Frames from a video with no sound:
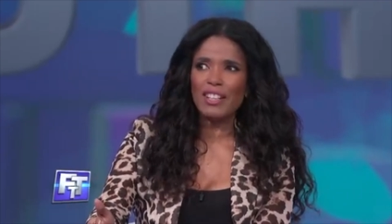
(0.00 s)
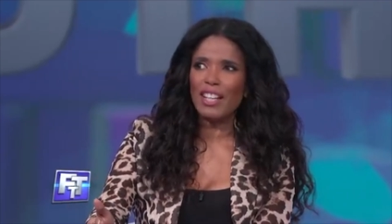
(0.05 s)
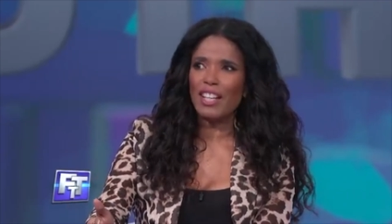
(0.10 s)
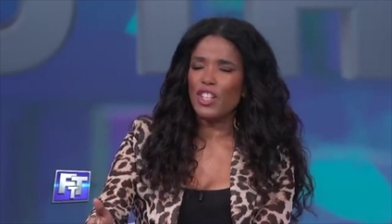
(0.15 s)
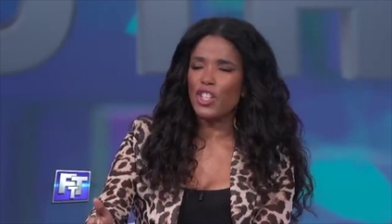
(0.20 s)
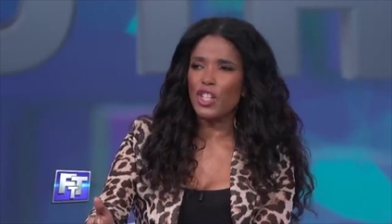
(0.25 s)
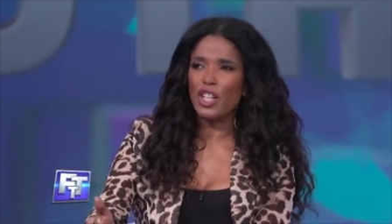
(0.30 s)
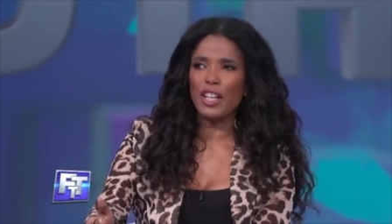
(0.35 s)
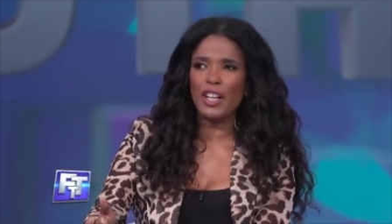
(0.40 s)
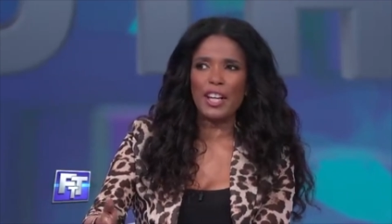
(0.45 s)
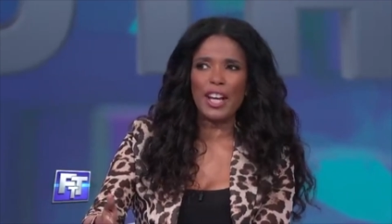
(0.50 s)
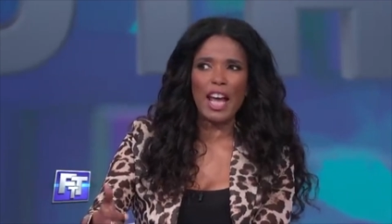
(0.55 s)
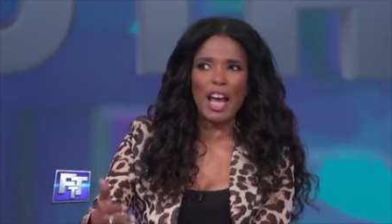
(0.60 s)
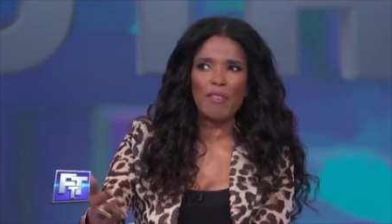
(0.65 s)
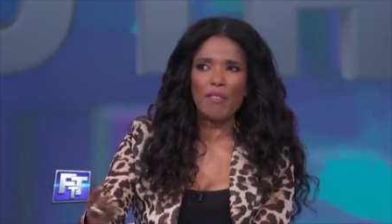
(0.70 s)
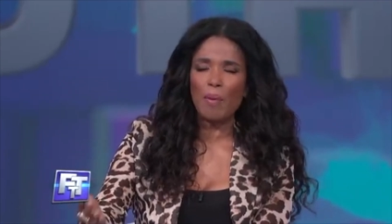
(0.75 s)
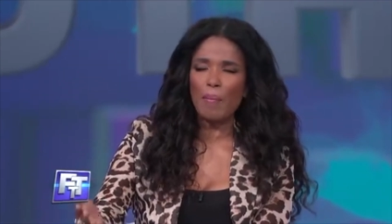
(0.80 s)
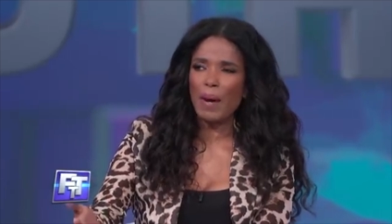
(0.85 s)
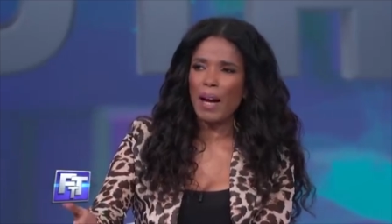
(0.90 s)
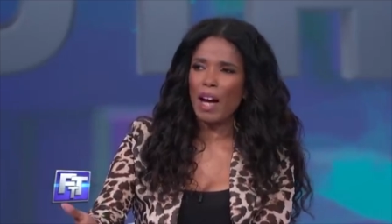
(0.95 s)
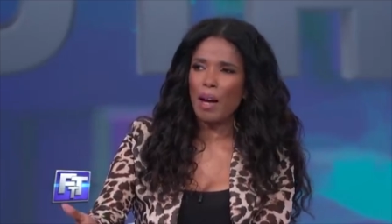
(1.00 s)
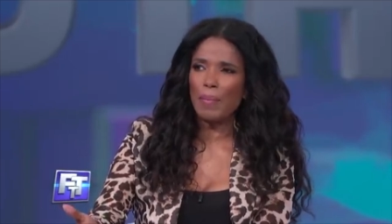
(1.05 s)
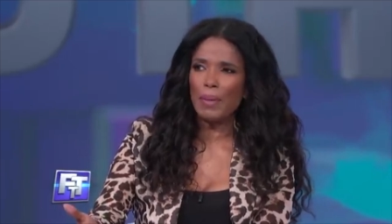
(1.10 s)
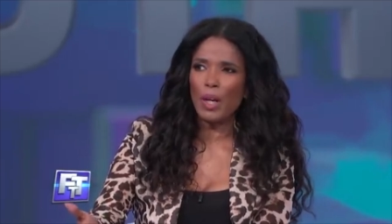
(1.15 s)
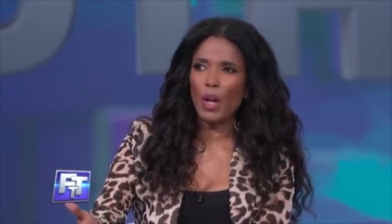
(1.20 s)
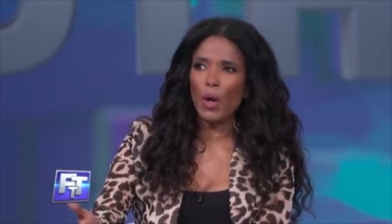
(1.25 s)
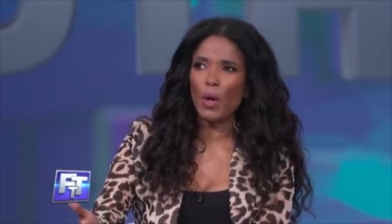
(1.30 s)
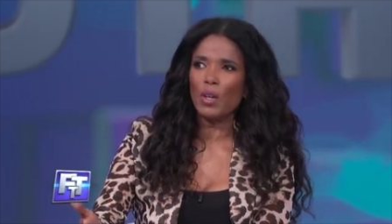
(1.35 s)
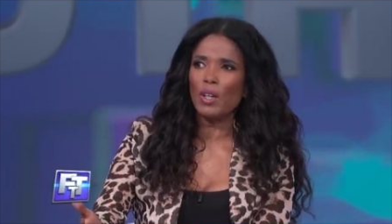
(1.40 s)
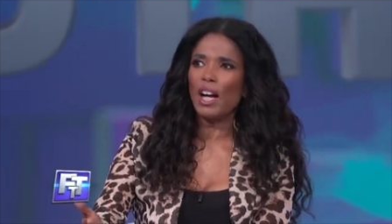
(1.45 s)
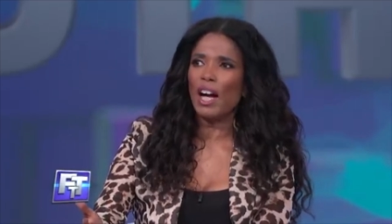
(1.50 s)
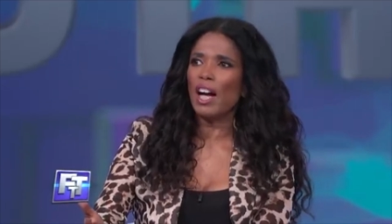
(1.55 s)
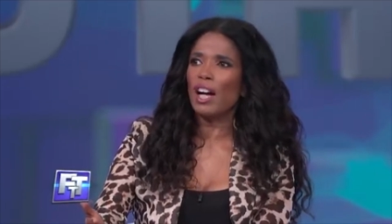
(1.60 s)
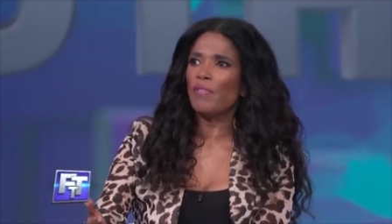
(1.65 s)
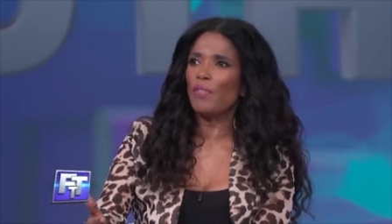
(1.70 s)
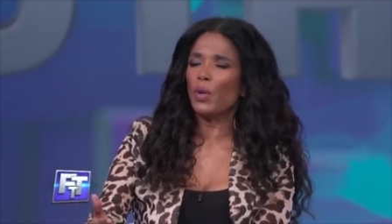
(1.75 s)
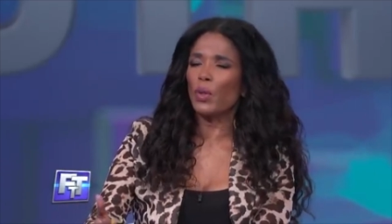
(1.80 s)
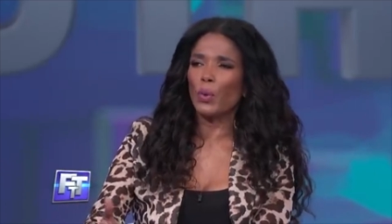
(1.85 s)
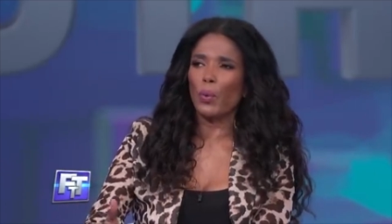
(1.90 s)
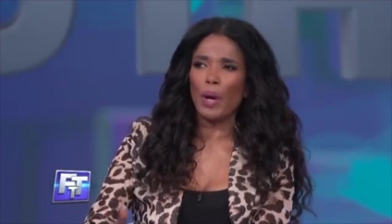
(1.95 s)
that she didn't have a mom in her
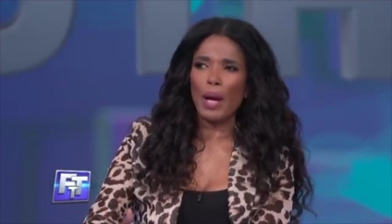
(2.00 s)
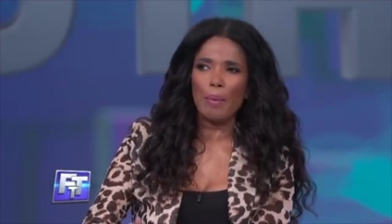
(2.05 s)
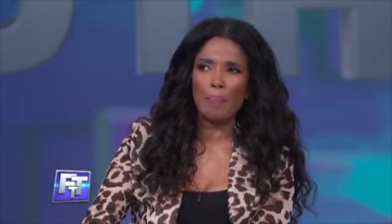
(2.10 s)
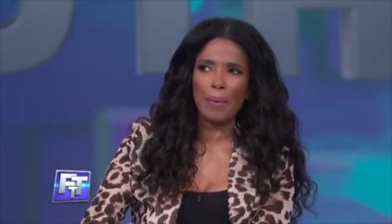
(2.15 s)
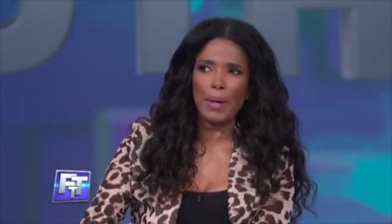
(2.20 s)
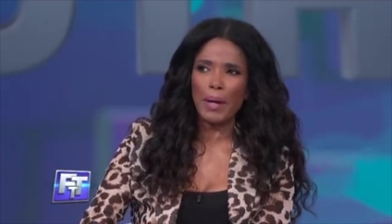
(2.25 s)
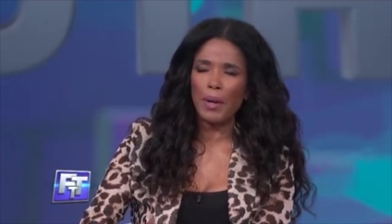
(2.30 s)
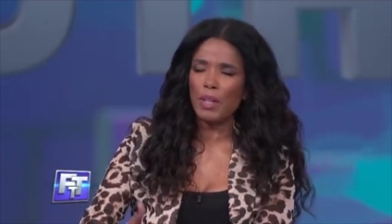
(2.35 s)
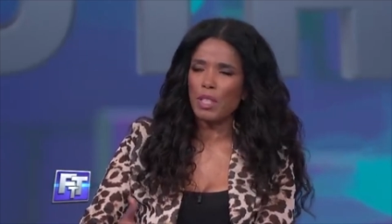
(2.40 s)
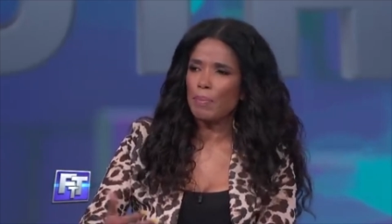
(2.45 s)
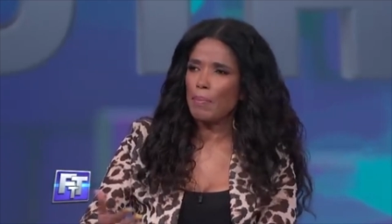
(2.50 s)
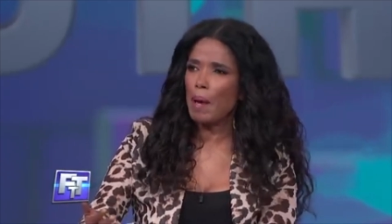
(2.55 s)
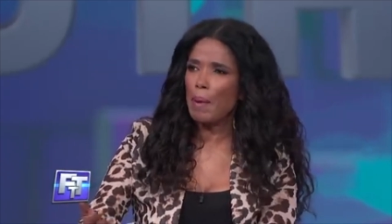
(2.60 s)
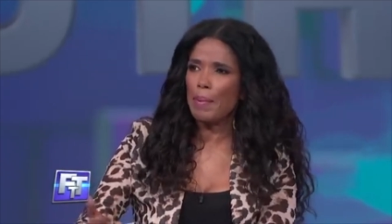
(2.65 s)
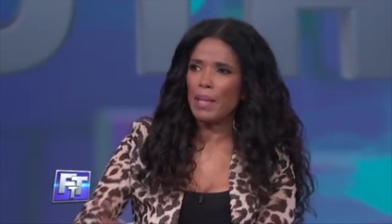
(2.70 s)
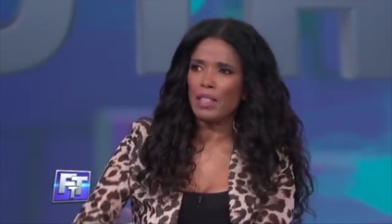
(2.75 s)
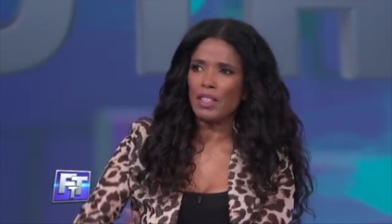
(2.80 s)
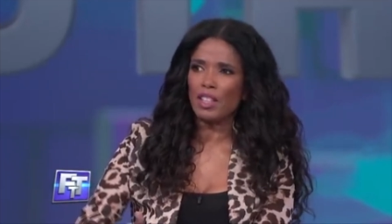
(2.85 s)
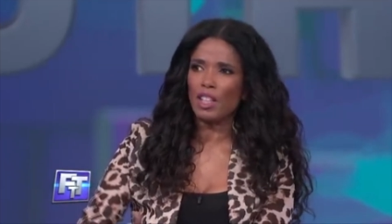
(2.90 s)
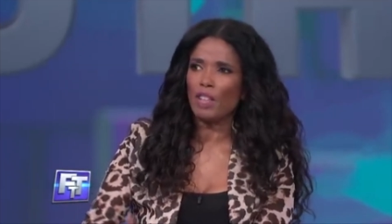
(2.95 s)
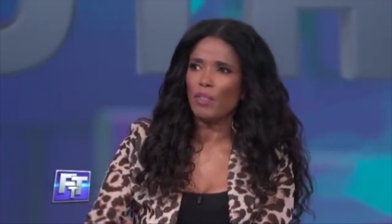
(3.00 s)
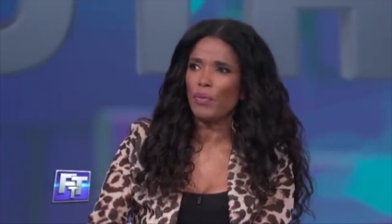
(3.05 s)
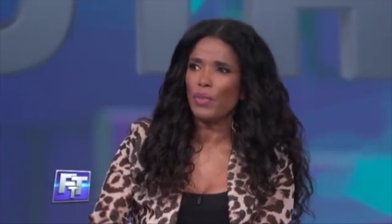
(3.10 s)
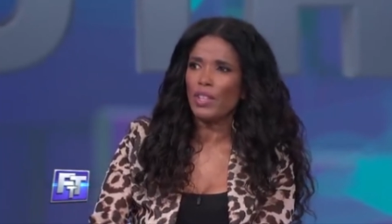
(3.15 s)
life, her grandparents maybe a tough